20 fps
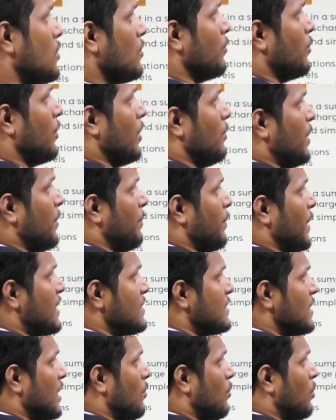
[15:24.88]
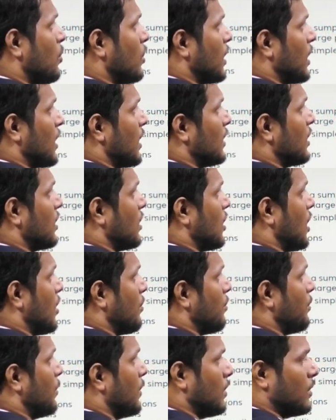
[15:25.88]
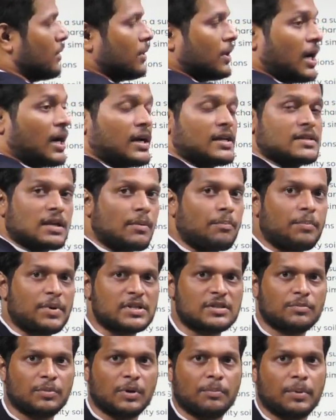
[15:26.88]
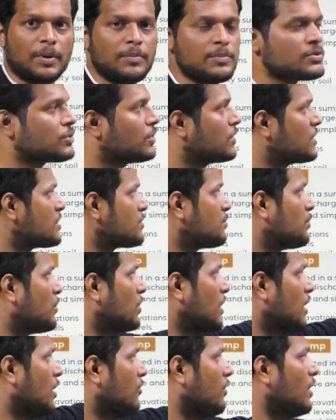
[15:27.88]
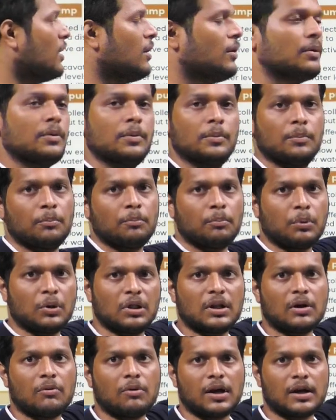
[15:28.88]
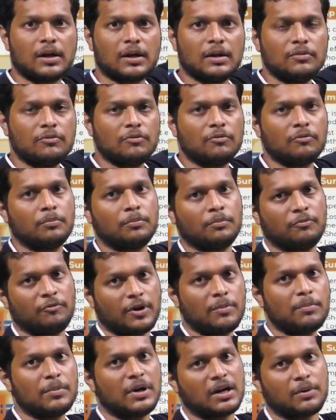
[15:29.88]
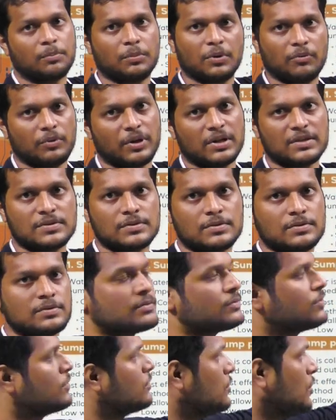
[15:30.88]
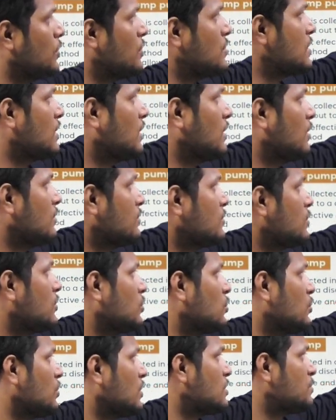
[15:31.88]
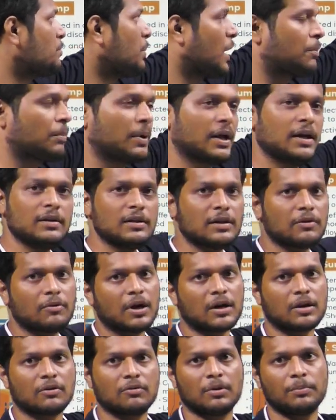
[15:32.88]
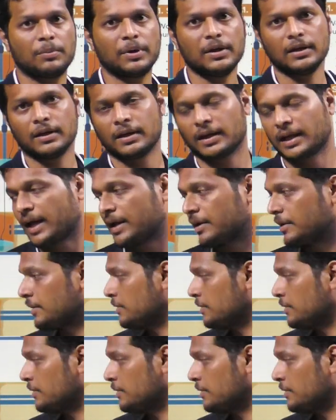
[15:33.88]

we will be placing a motor on the top, not a submersible pump. So this motor will pull the water from multiple wells. So through this pipeline the water will be carried.